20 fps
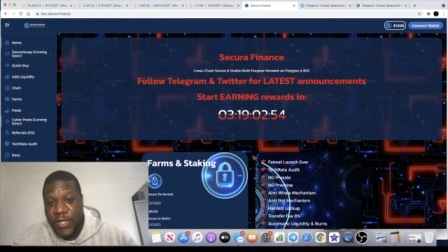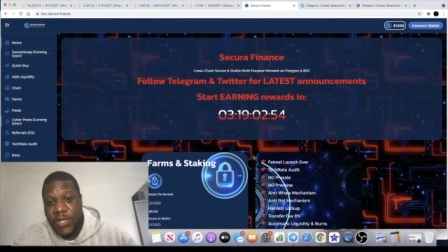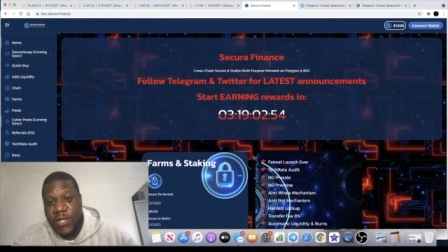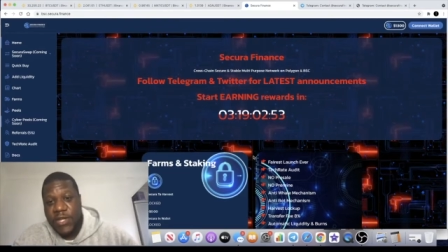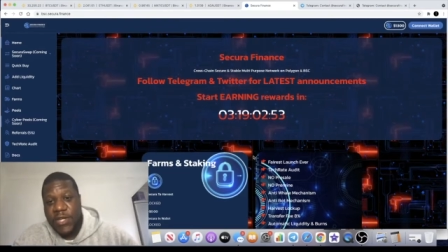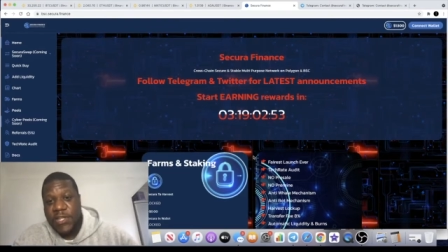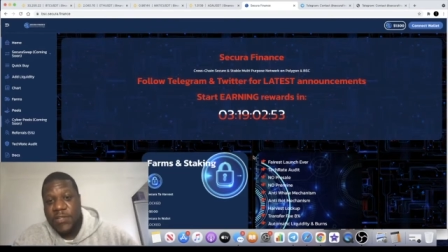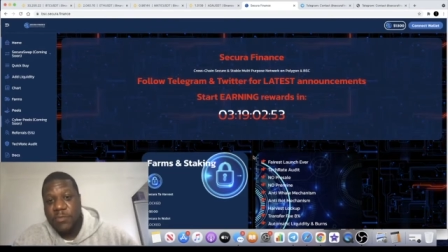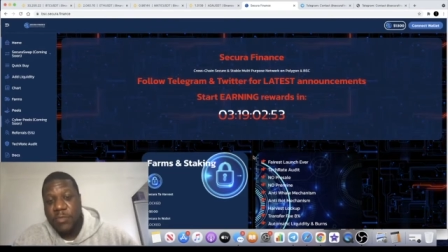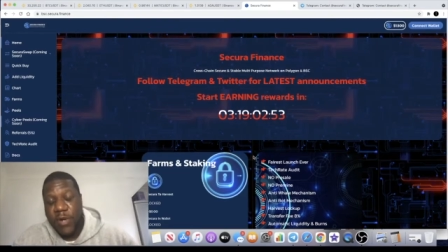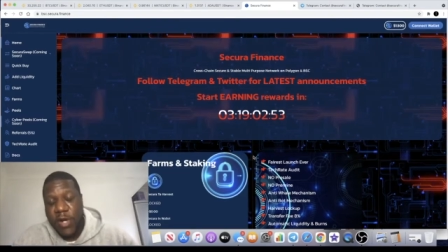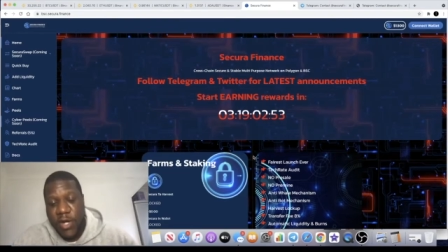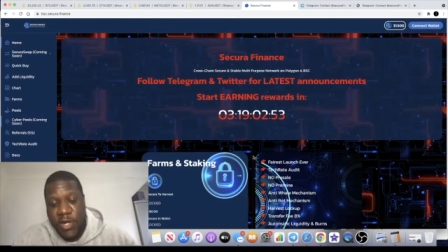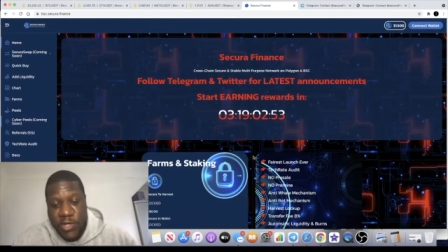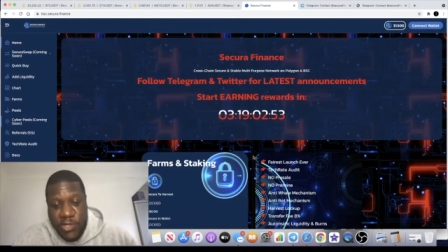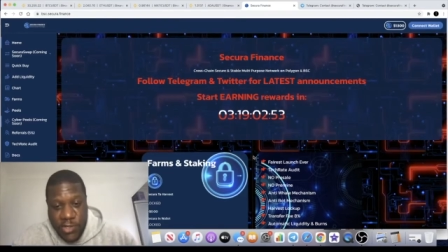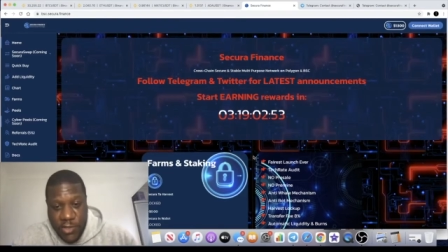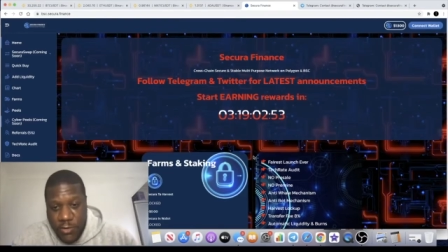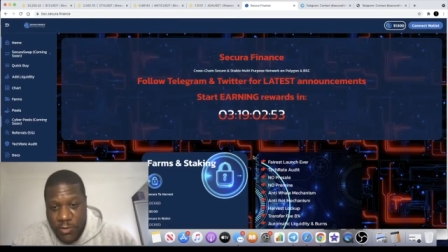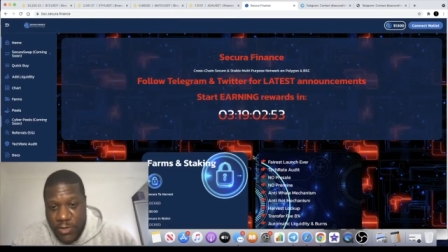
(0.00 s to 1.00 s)
is buy the
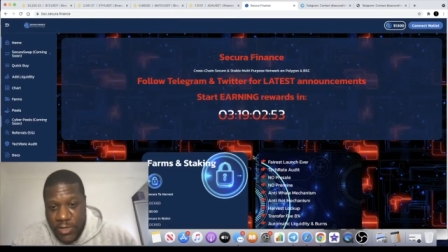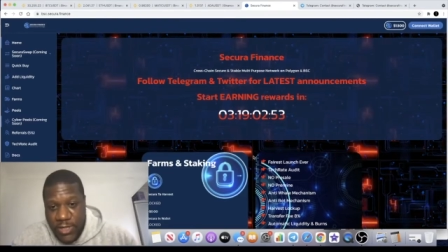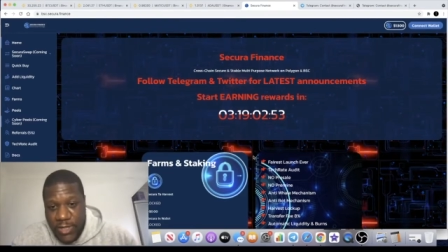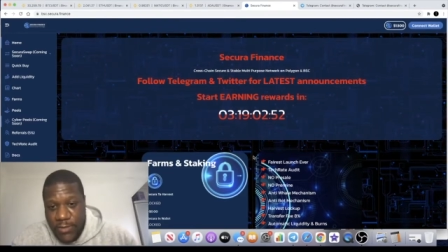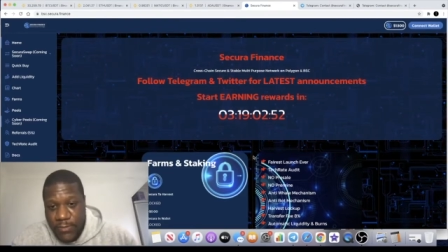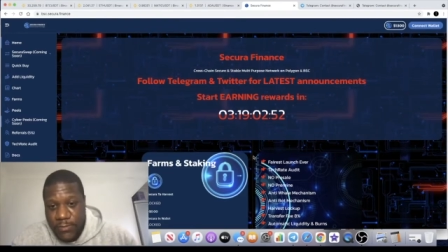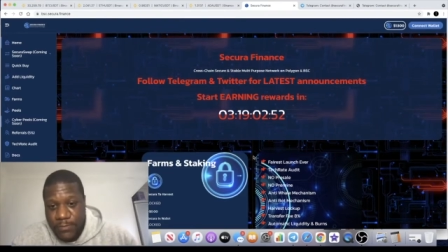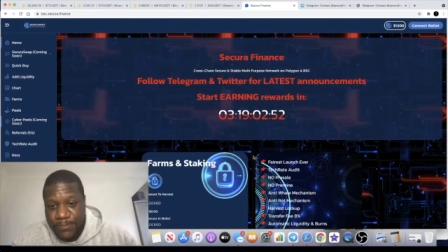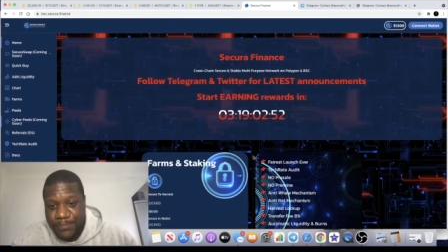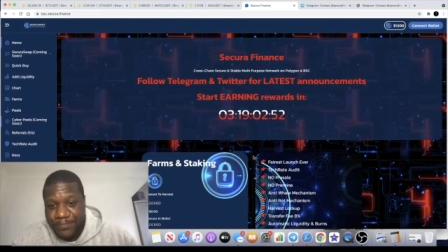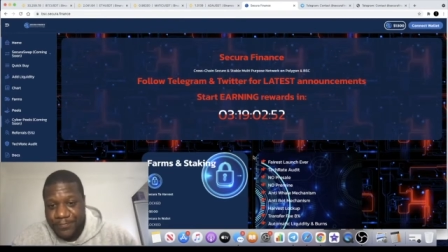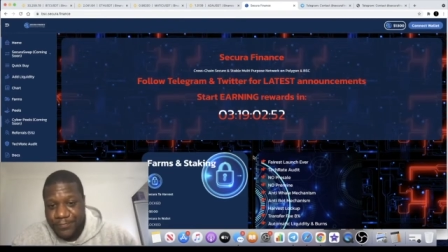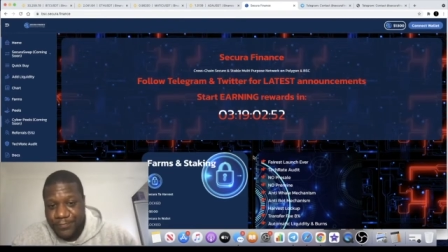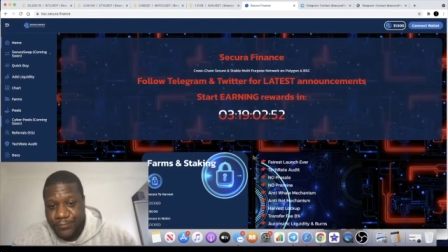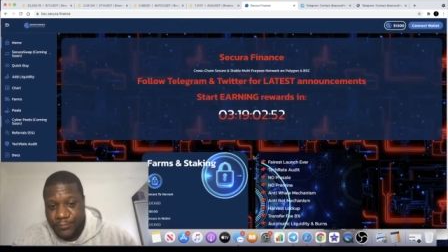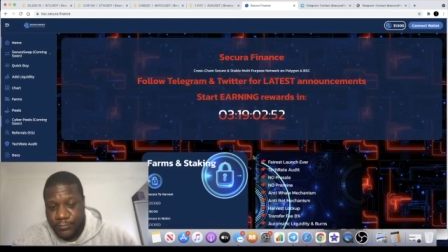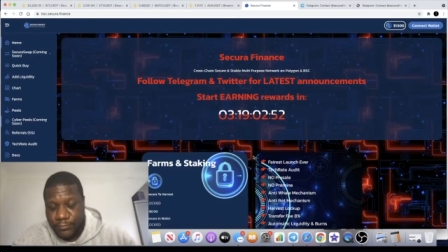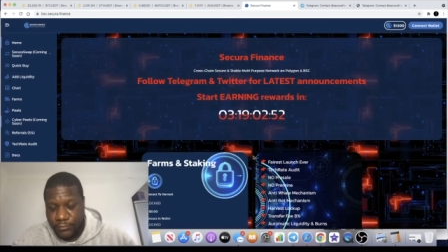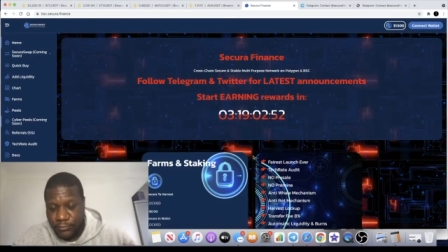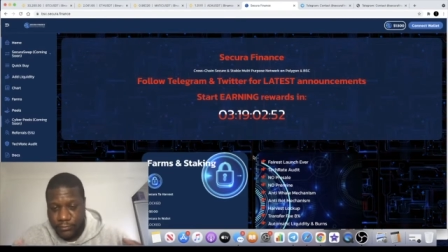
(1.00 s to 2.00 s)
token
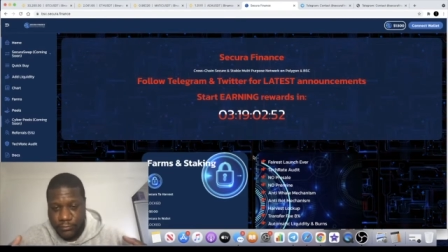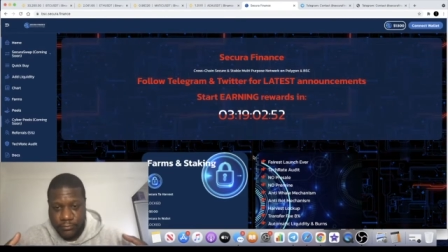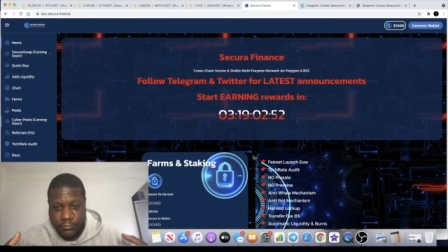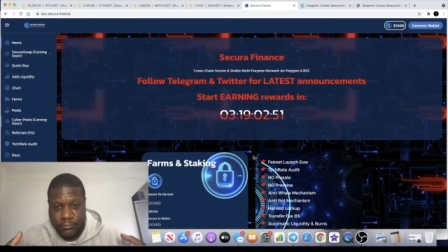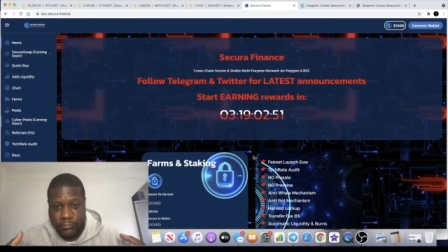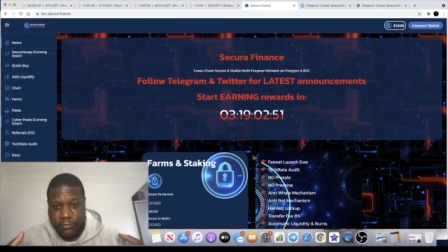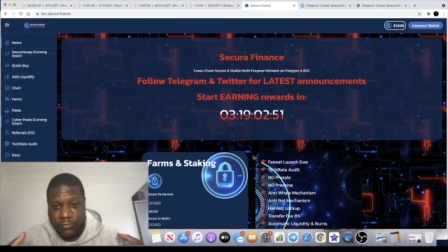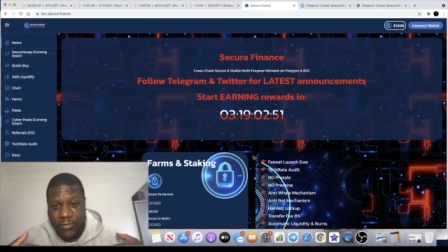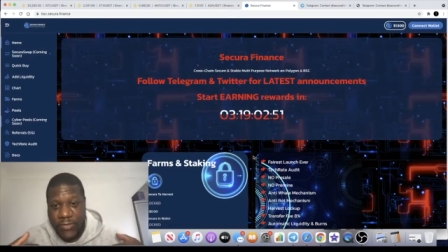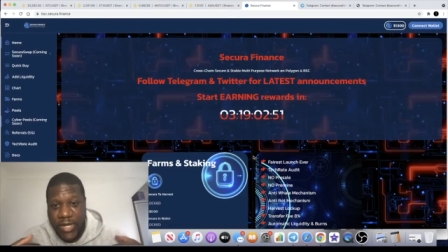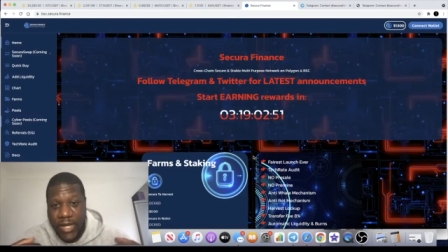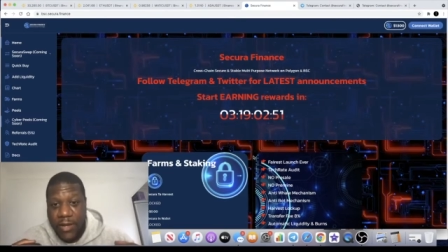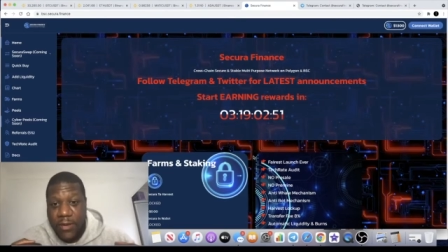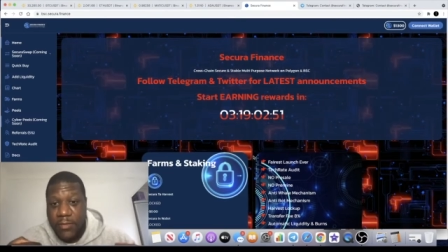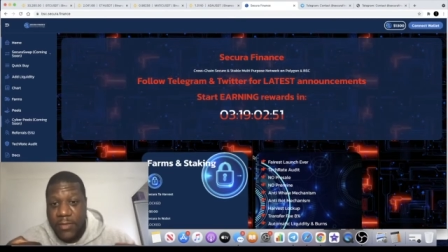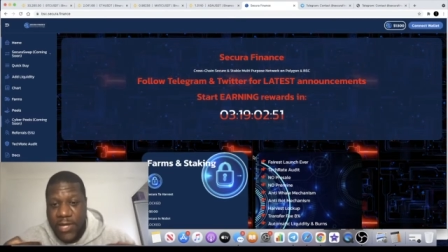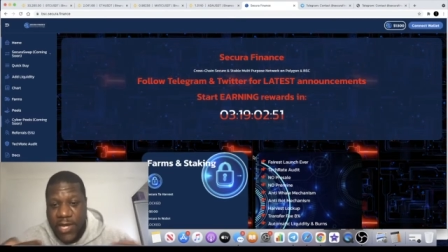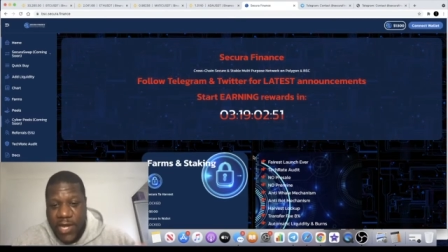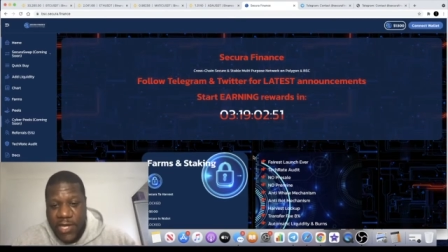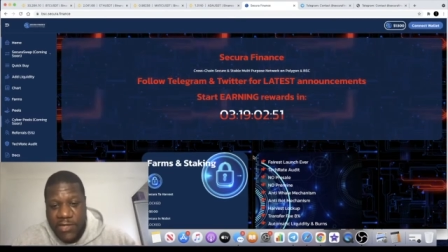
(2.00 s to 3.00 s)

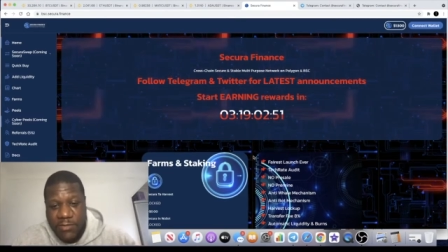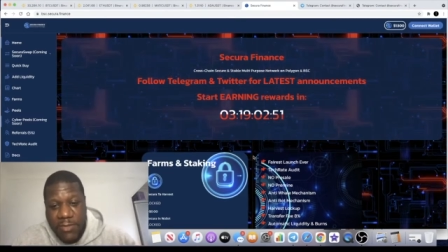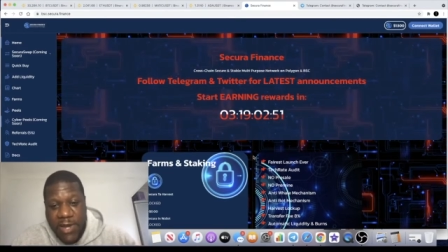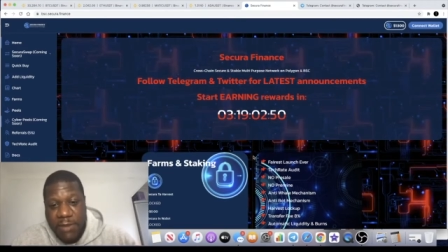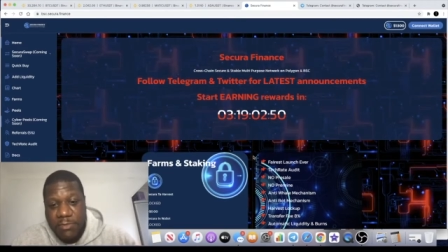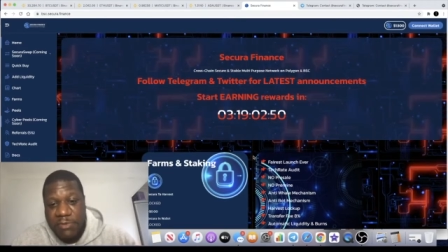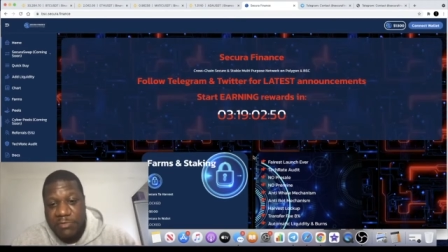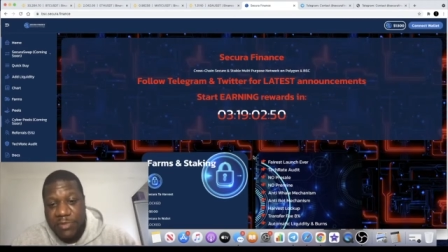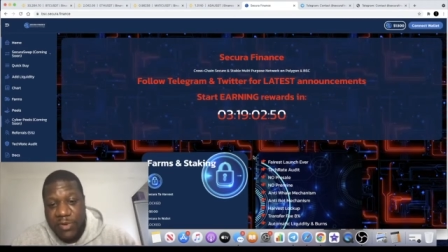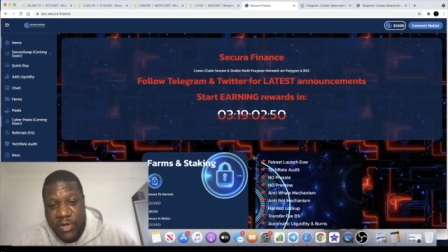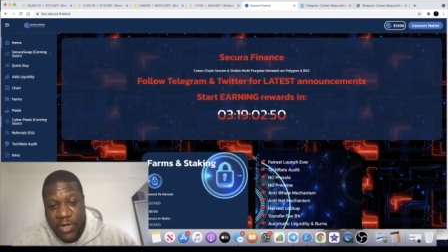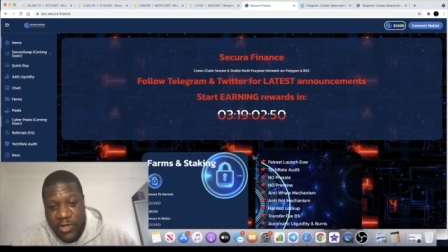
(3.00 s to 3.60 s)
yes maybe put